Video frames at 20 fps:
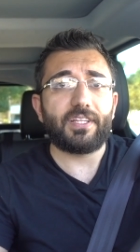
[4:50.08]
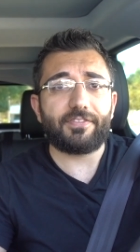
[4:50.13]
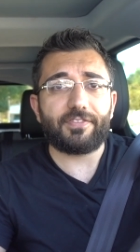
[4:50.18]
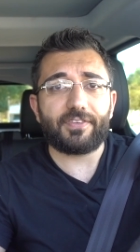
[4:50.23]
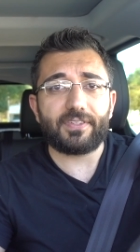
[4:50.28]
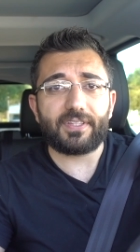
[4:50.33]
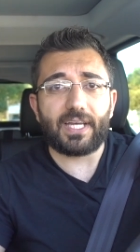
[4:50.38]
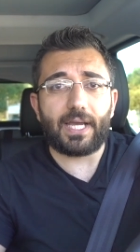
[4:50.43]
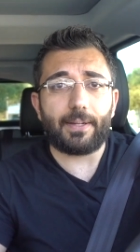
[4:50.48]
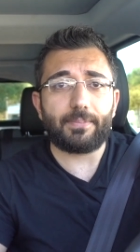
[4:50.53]

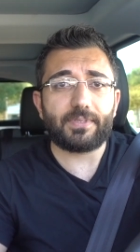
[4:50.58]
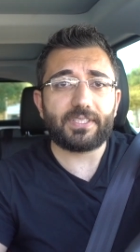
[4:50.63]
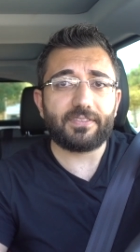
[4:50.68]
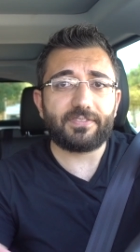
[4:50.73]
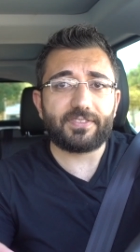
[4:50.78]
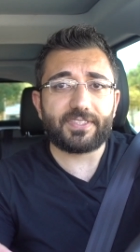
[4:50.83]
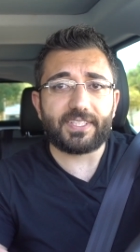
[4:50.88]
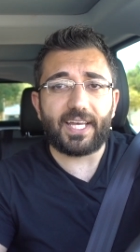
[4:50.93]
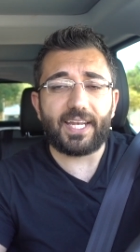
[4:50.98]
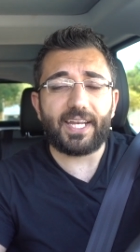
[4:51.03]
different types
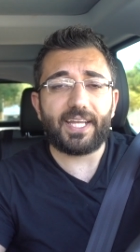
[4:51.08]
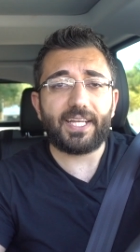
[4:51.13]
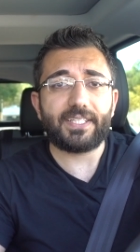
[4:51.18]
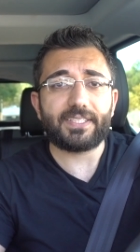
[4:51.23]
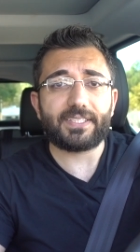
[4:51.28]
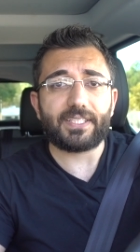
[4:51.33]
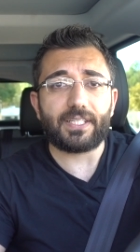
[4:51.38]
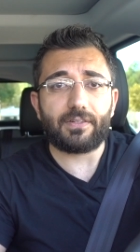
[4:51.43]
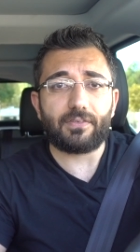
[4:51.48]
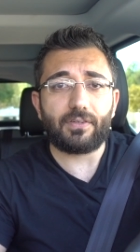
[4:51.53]
of
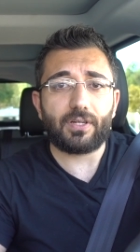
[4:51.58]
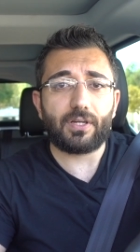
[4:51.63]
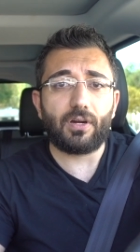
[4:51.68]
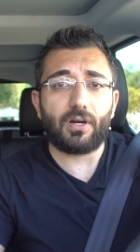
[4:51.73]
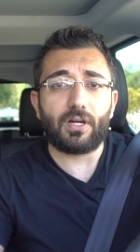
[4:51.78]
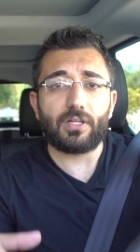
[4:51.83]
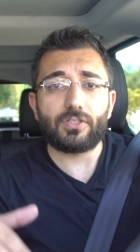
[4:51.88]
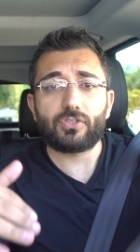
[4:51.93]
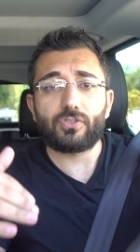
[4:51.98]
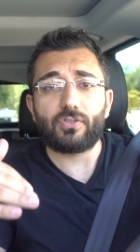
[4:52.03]
settings in
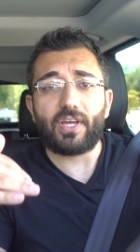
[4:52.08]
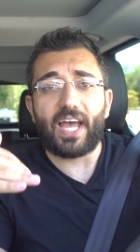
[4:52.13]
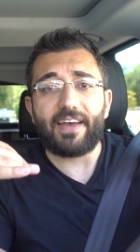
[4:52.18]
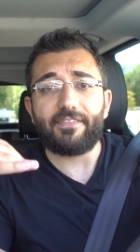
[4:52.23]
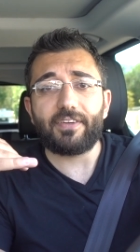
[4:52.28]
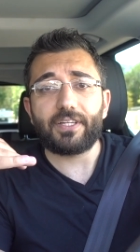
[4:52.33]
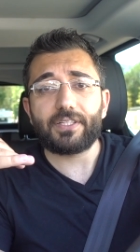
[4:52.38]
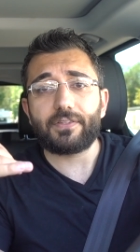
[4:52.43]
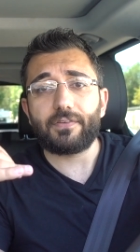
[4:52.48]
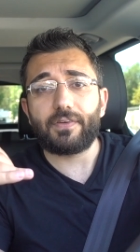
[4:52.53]
regards to
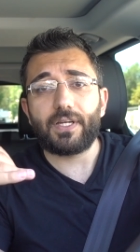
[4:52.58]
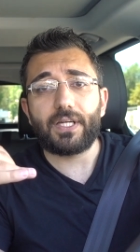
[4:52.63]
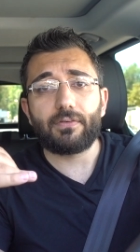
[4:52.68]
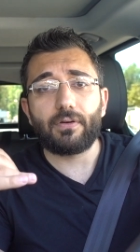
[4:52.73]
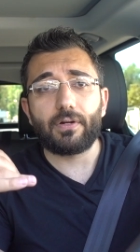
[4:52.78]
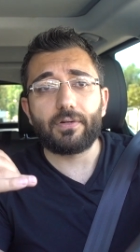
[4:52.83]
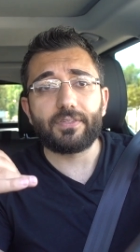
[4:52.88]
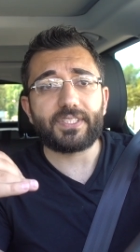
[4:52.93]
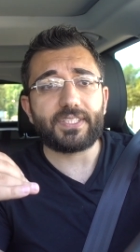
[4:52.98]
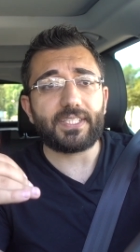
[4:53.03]
having
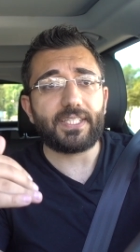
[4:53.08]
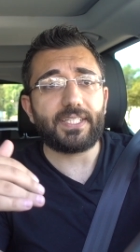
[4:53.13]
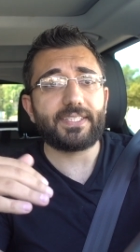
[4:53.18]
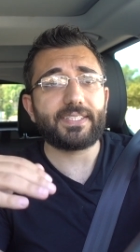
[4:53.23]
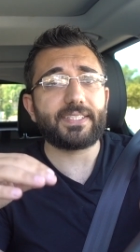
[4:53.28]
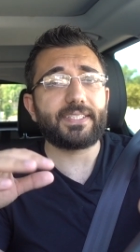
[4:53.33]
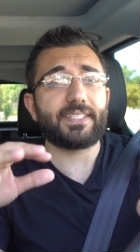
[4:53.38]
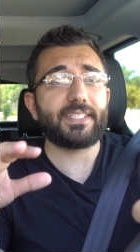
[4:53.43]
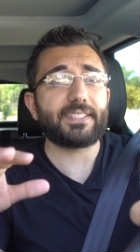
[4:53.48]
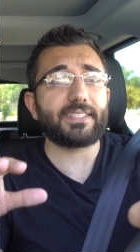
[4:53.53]
3-row
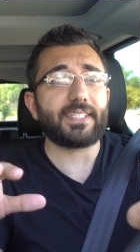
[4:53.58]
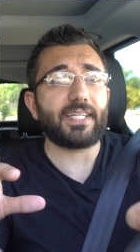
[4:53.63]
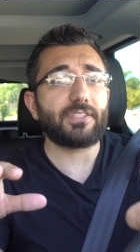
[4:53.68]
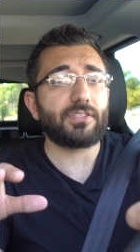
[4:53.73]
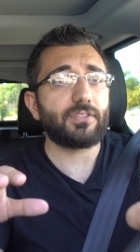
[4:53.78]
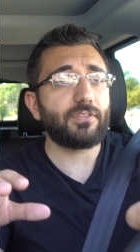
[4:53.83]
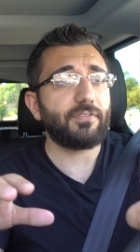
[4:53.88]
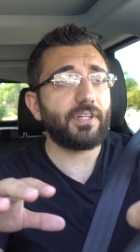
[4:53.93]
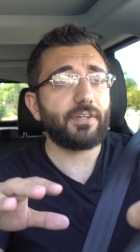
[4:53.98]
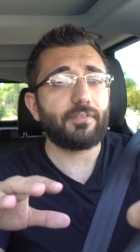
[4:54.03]
seats. This
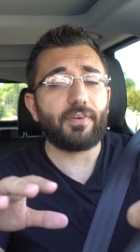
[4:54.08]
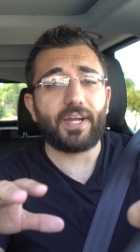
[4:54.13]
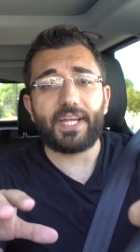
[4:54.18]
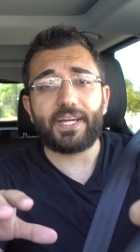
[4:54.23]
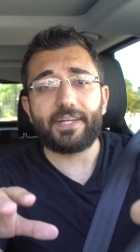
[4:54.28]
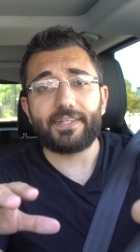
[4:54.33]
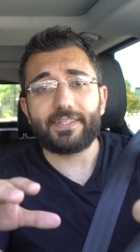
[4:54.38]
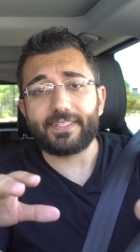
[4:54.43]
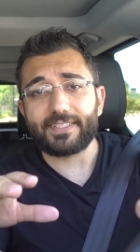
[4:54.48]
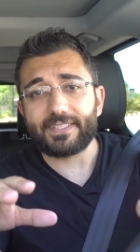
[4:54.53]
SUV right
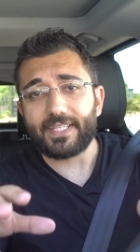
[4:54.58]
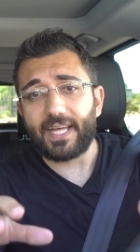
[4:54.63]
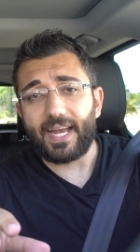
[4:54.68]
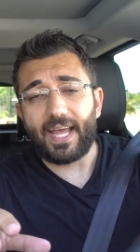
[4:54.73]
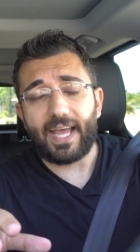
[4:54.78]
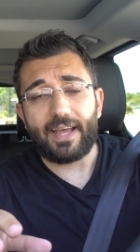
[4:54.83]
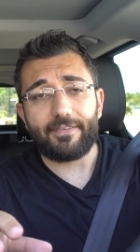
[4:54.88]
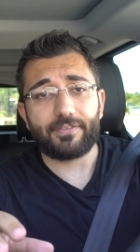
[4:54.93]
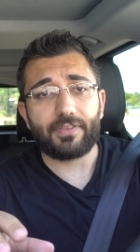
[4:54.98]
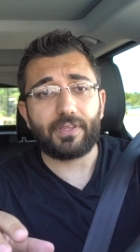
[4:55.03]
here does
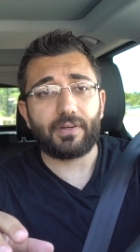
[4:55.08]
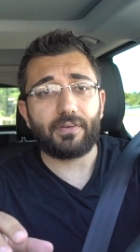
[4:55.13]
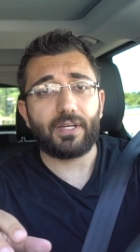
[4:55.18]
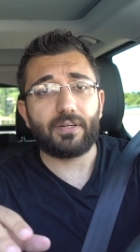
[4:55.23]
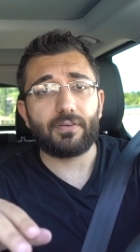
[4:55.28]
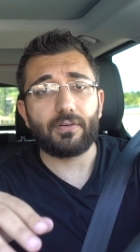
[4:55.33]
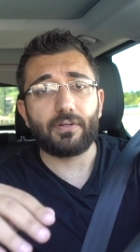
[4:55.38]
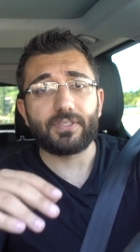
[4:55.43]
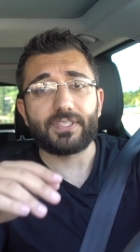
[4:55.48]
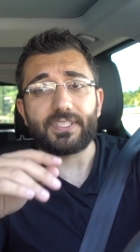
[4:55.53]
not have
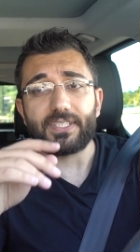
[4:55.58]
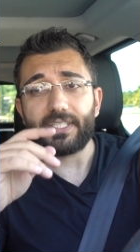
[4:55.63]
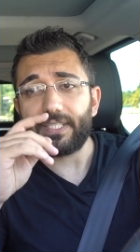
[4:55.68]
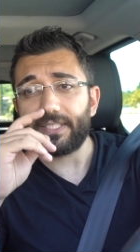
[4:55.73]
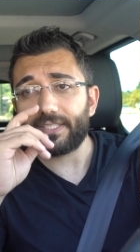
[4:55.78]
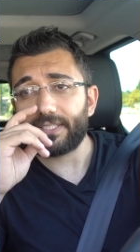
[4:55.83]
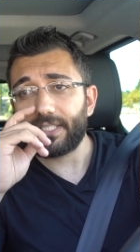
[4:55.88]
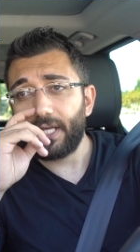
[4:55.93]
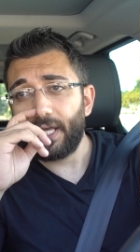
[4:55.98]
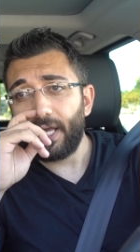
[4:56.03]
3-row
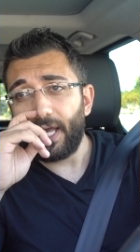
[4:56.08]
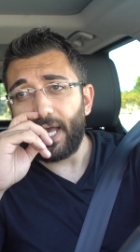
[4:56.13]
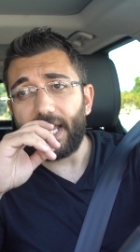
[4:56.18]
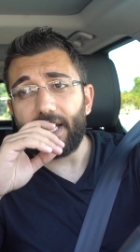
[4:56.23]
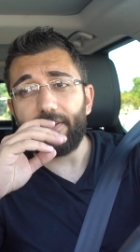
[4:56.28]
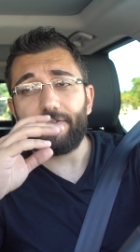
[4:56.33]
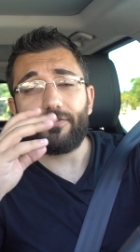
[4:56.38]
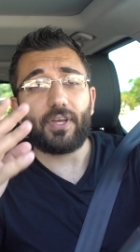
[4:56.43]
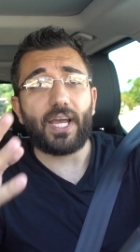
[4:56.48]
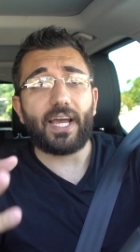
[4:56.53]
seats,
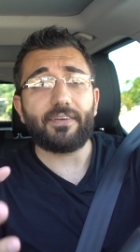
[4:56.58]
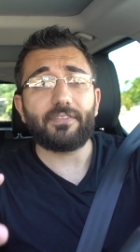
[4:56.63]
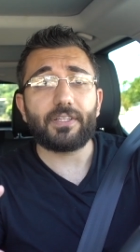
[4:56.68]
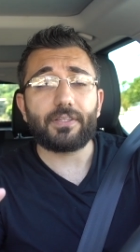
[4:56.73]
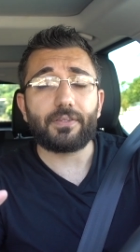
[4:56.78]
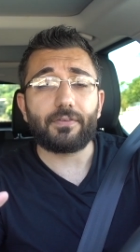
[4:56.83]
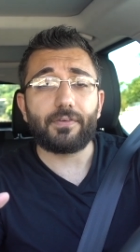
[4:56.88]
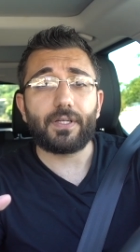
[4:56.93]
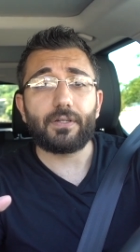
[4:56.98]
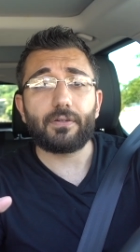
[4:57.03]
and if you have the
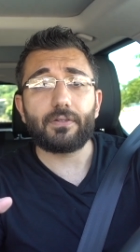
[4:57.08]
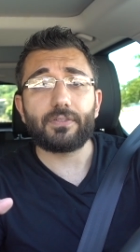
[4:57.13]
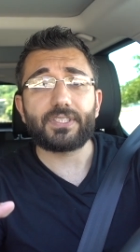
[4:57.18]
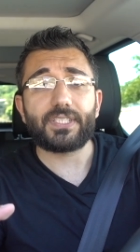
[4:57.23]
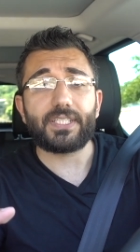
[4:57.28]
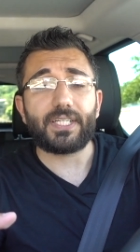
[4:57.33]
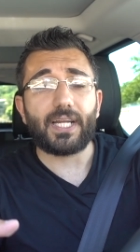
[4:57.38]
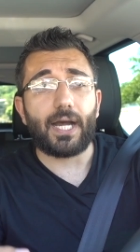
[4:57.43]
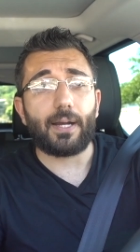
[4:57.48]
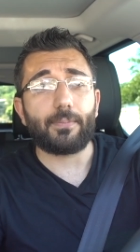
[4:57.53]
3-row
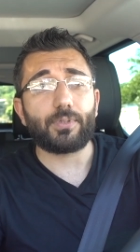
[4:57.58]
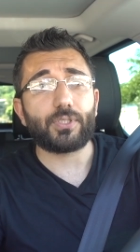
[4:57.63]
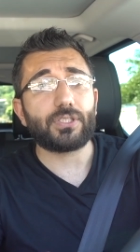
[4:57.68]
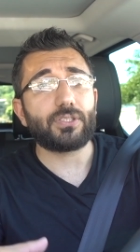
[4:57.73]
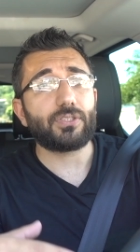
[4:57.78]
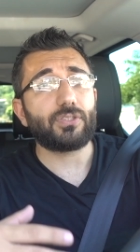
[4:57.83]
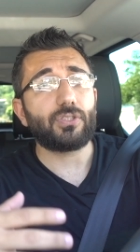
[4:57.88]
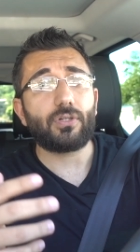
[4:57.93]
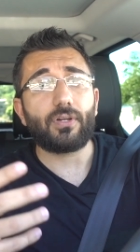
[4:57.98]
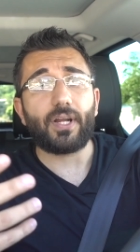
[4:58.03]
seat
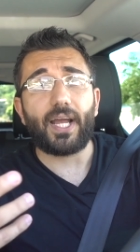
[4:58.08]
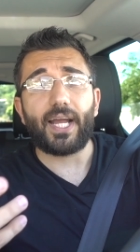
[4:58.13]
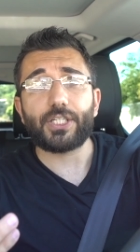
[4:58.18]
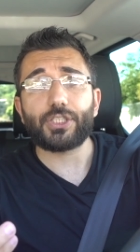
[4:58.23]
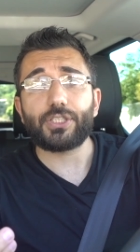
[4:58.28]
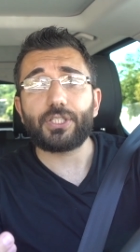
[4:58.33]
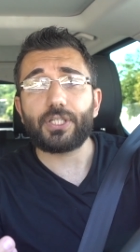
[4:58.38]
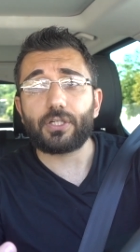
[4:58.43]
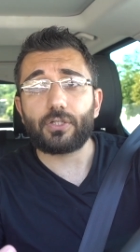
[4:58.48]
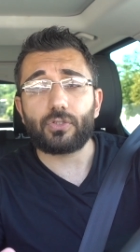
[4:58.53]
options, you can
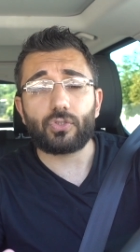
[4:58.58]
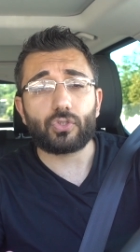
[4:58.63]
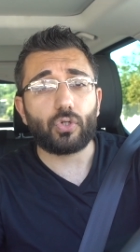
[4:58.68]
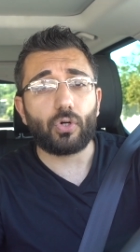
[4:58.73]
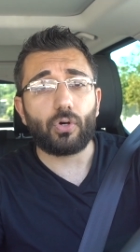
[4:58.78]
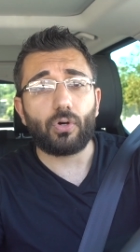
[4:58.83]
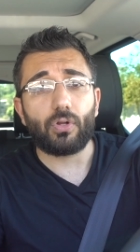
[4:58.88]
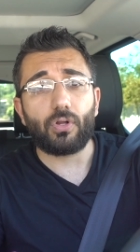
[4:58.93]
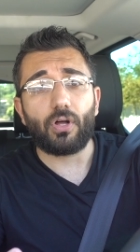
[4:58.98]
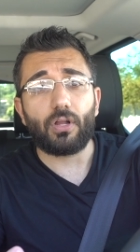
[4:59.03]
actually
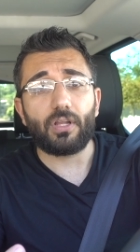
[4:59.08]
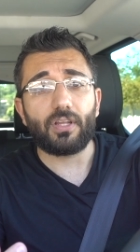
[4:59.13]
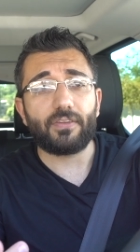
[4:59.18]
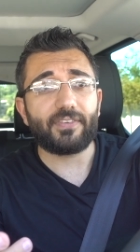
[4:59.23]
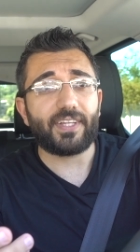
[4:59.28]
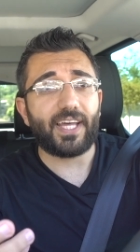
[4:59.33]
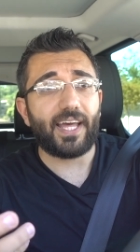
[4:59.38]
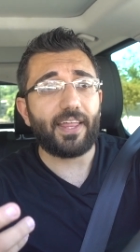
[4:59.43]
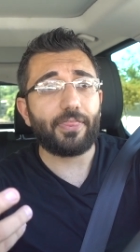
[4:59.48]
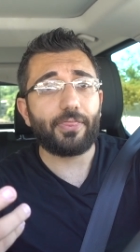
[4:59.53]
control all
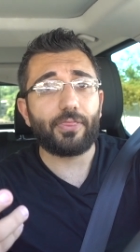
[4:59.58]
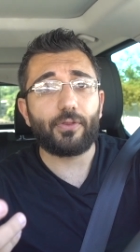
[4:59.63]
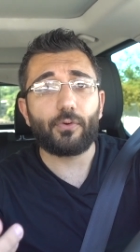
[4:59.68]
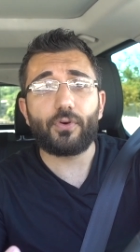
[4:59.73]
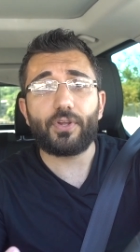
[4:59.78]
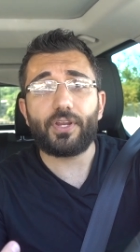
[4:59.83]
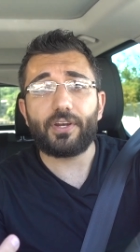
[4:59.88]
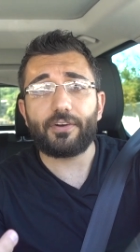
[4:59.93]
of that through